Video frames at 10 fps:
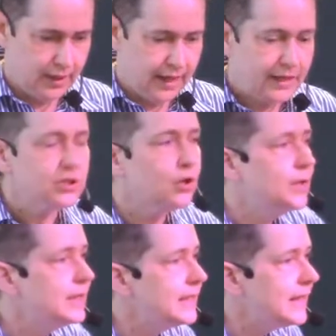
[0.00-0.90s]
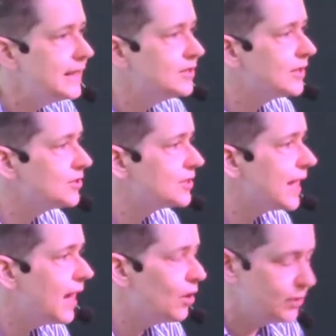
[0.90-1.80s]
And so he leads us
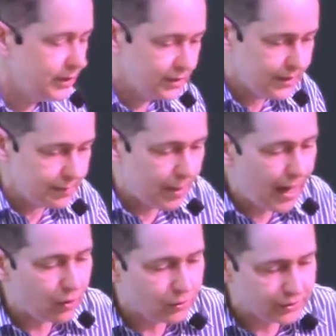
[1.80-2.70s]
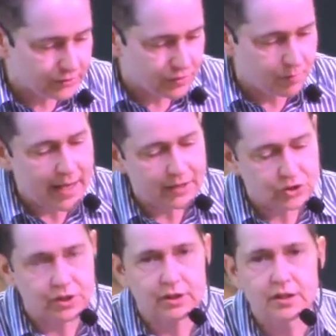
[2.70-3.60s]
down into the bowels of the
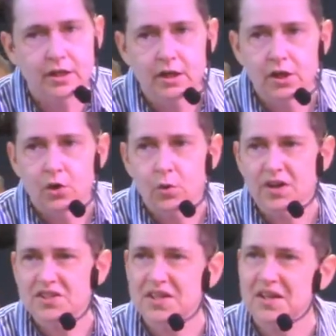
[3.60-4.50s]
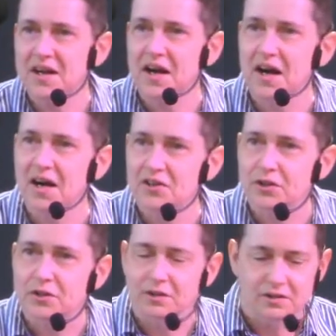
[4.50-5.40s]
mansion where it's getting
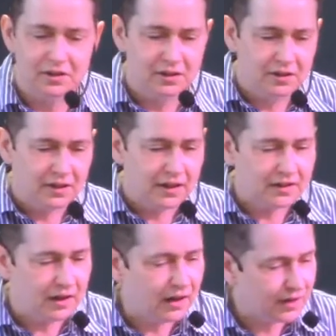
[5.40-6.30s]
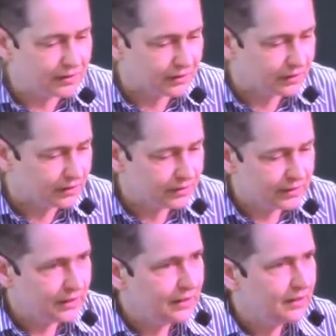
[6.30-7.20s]
hotter and hotter
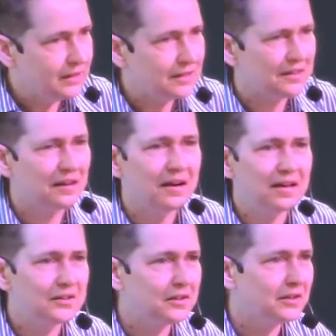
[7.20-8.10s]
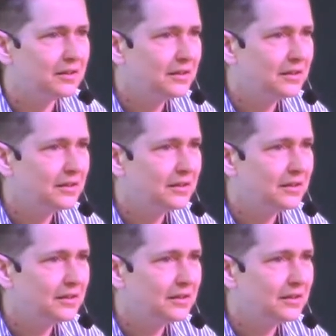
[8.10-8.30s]
and hotter.